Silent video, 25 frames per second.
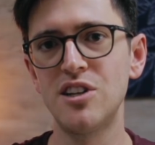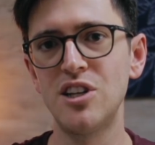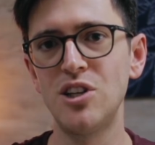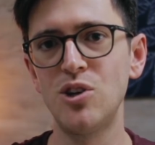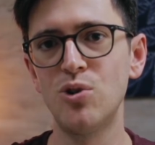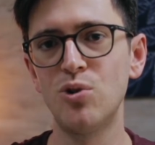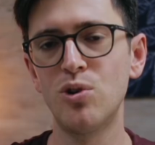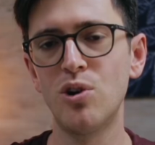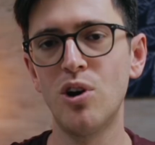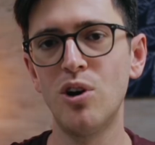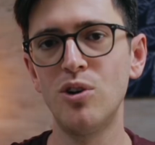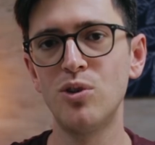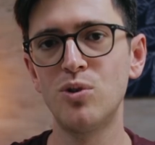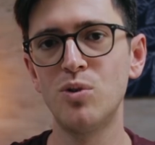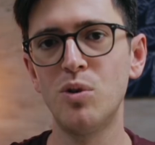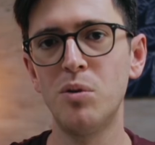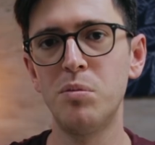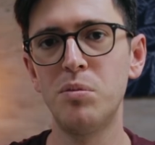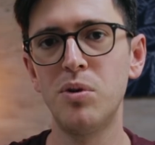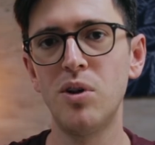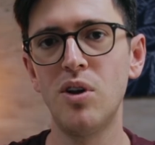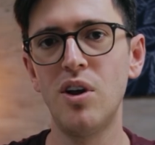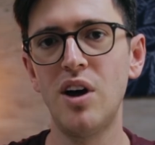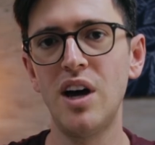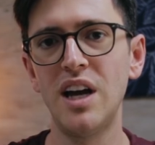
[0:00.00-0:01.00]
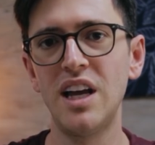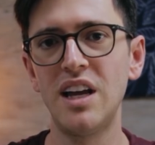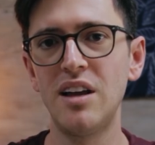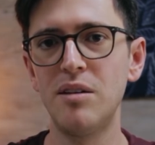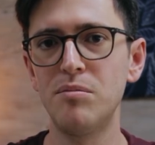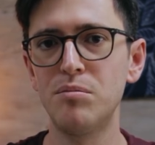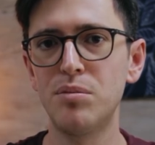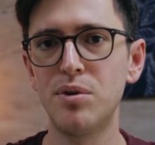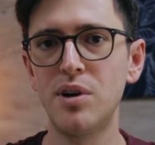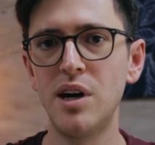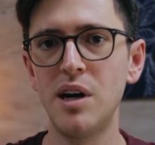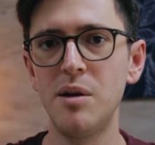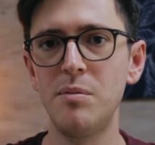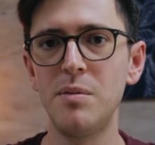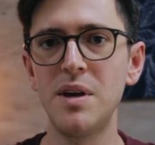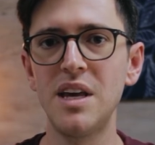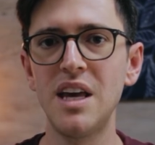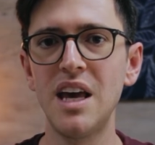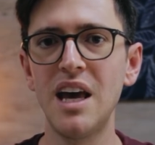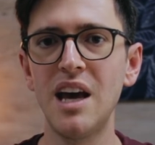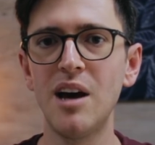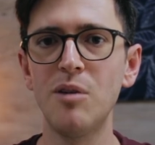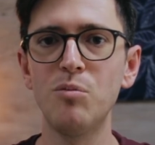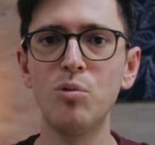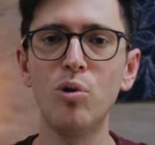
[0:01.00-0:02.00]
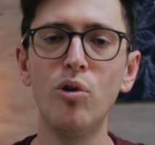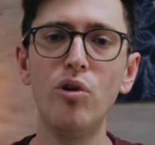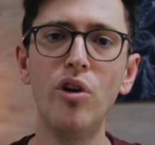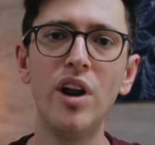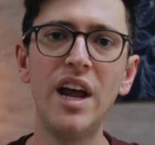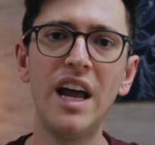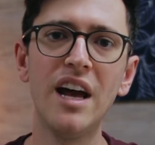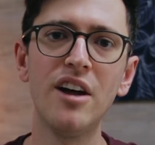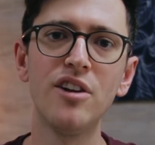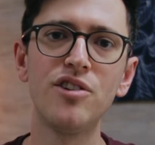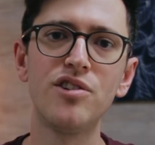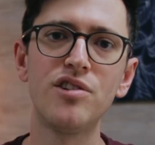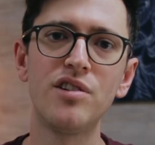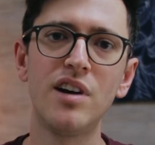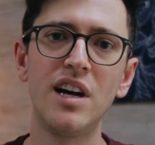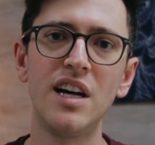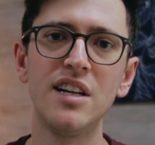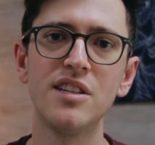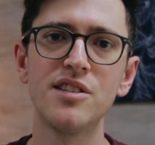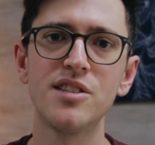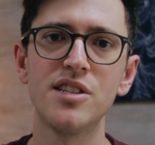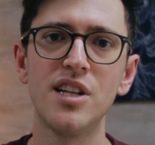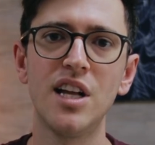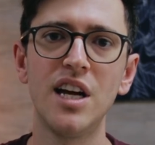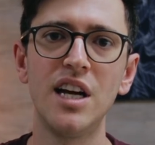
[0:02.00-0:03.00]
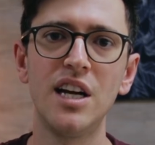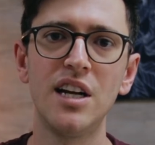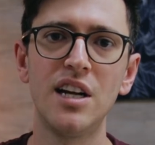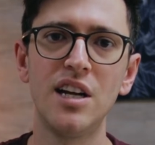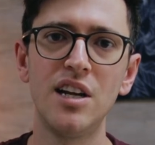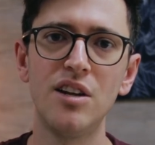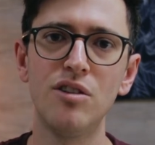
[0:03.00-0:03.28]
that you're going to apply in Premiere will now translate